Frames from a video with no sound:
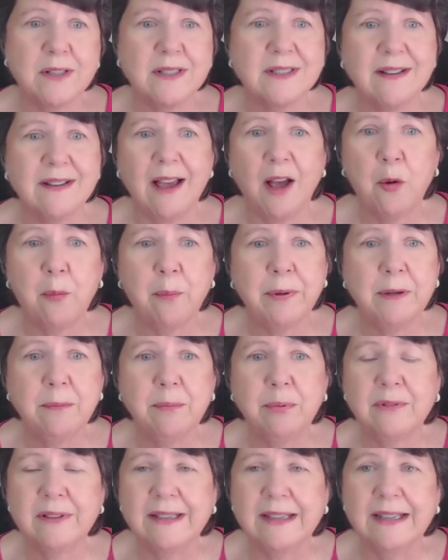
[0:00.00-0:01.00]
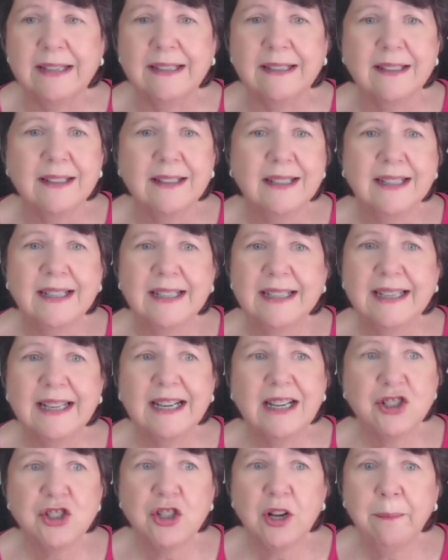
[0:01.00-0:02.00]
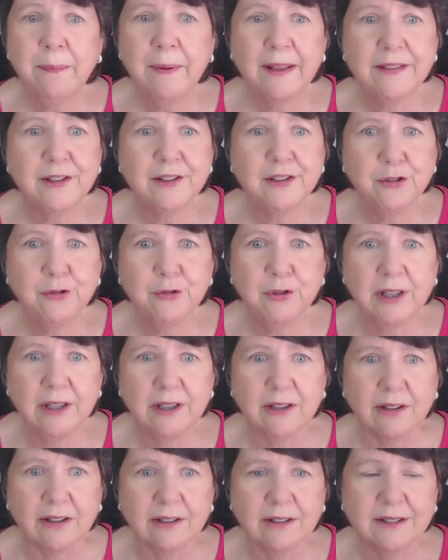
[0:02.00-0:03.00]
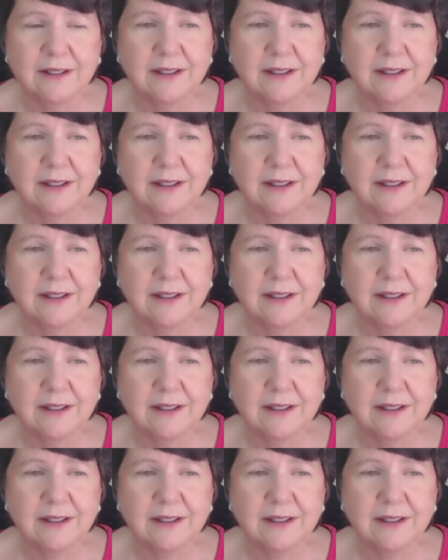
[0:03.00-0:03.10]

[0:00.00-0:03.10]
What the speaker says: to help people get a jump on the new year,